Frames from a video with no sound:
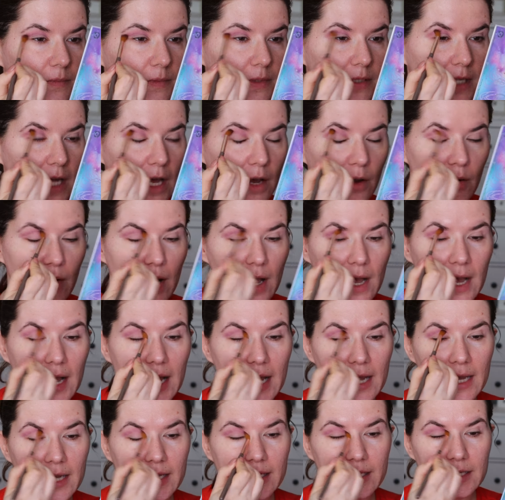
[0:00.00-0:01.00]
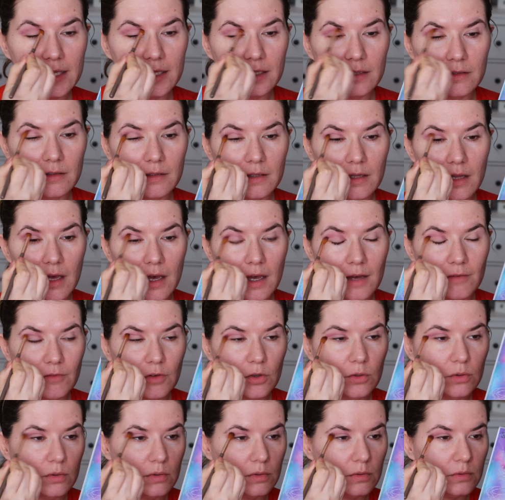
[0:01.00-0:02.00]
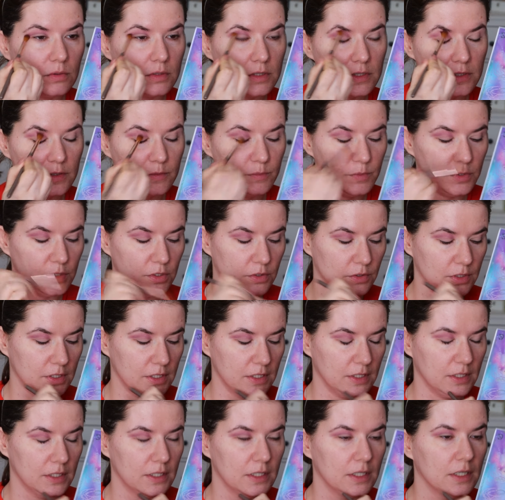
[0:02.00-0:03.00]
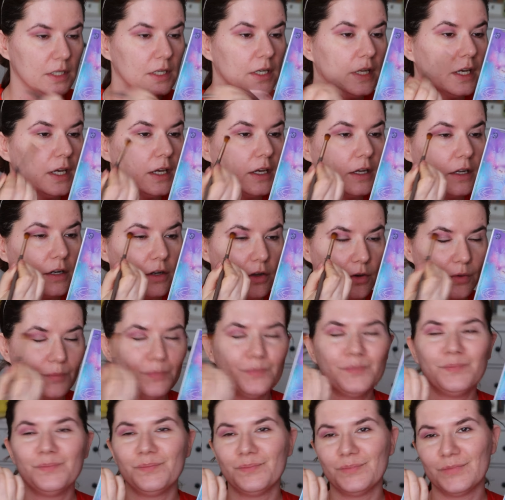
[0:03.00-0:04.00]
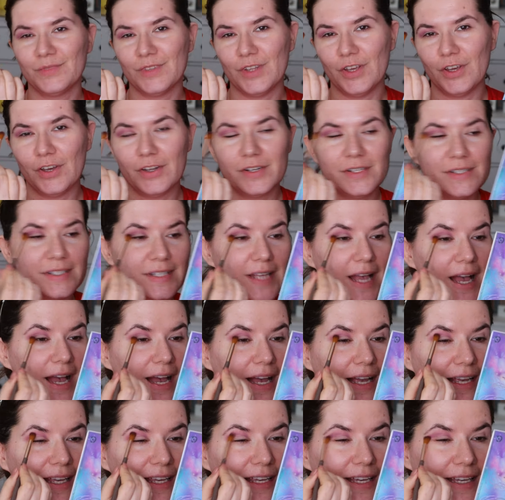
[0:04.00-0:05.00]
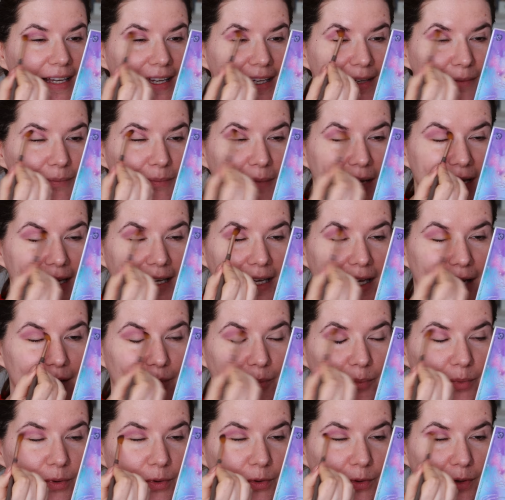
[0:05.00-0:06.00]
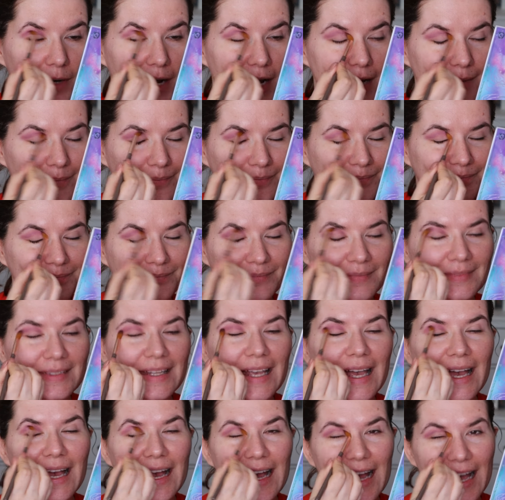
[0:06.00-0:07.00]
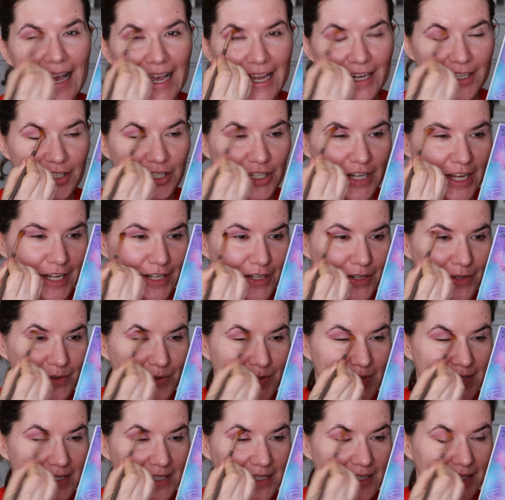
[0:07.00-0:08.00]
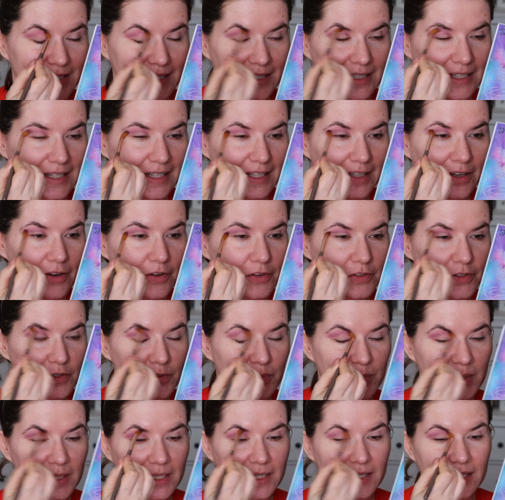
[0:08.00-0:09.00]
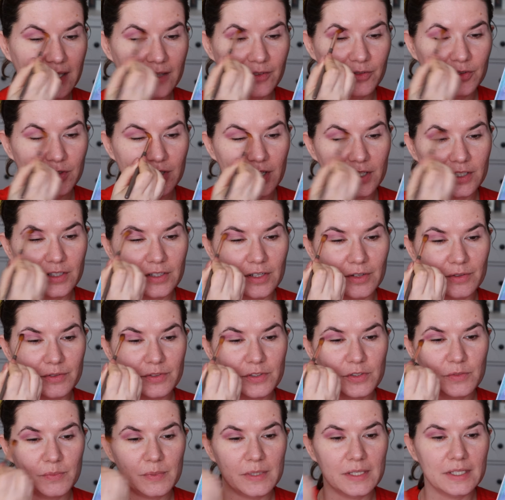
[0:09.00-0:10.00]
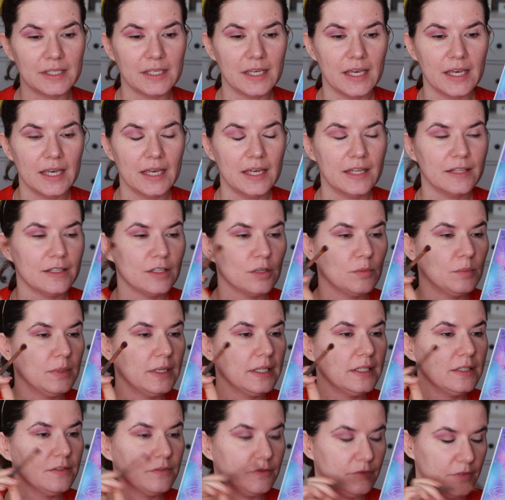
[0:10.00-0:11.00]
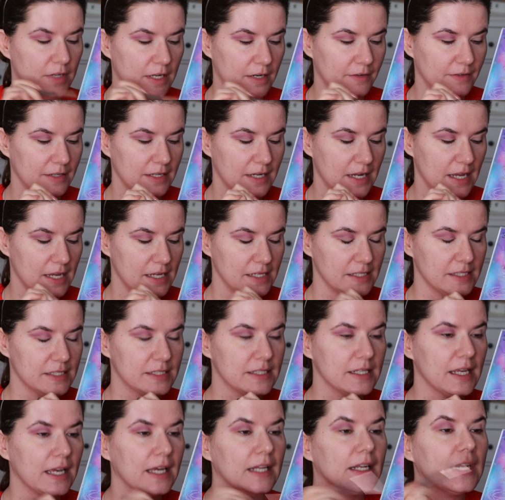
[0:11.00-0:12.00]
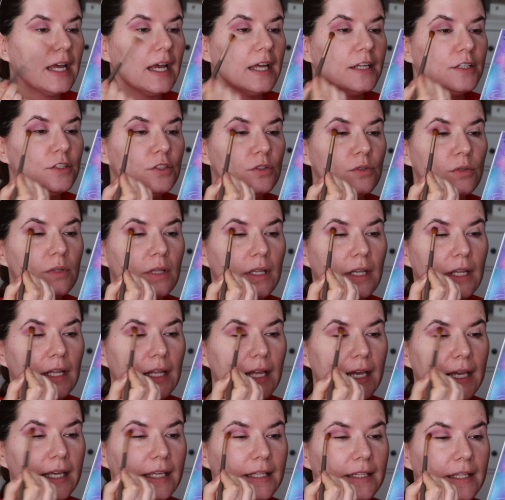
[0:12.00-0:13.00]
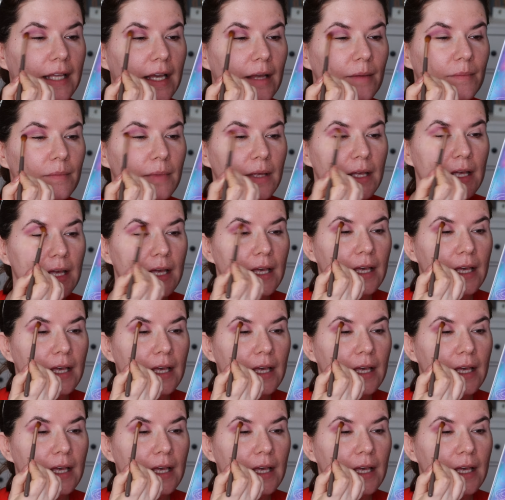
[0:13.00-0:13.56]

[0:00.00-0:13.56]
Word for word: Now, I love Odens Beauty, Odens Eye makeup or eyeshadows. Can't speak, I forgot how to speak. They're blending very nice and I do like them.